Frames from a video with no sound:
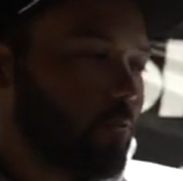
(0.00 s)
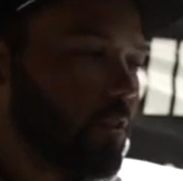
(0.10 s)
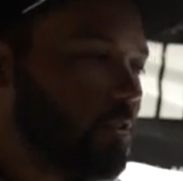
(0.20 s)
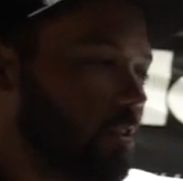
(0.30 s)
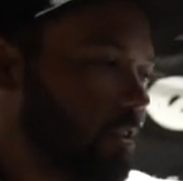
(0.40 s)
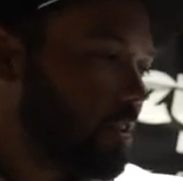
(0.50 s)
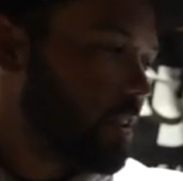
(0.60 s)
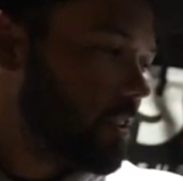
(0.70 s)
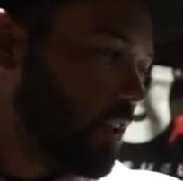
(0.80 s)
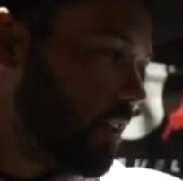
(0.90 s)
because the
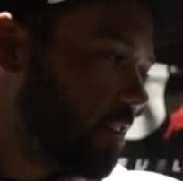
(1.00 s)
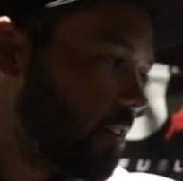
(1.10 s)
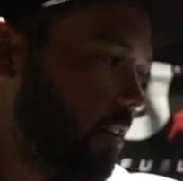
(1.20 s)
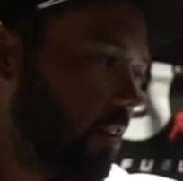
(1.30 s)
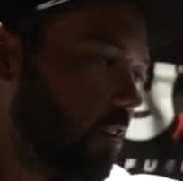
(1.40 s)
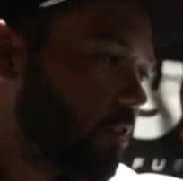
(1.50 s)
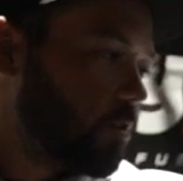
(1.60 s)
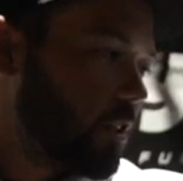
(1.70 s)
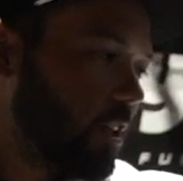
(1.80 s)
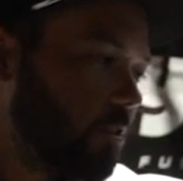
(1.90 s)
intake
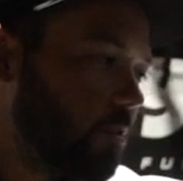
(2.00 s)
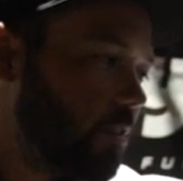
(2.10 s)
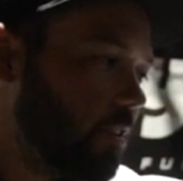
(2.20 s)
goes down.